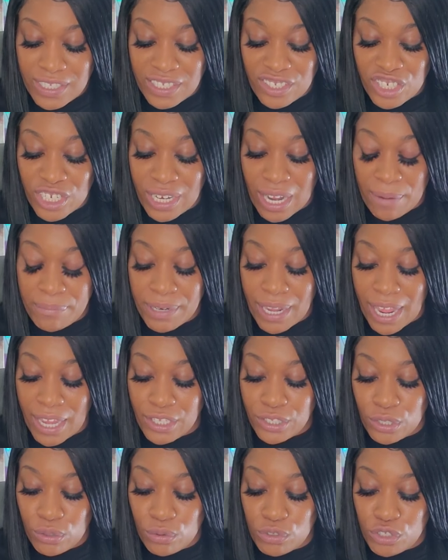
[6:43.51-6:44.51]
shit I'm
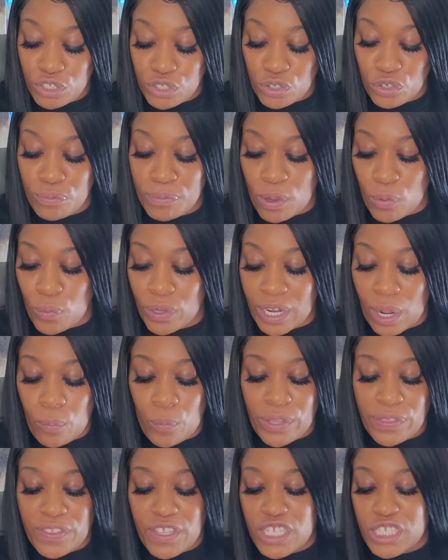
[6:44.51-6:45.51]
not used to. But when I'm
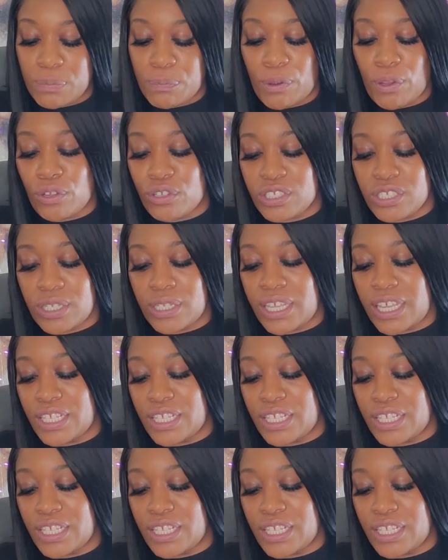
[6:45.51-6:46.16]
with this person,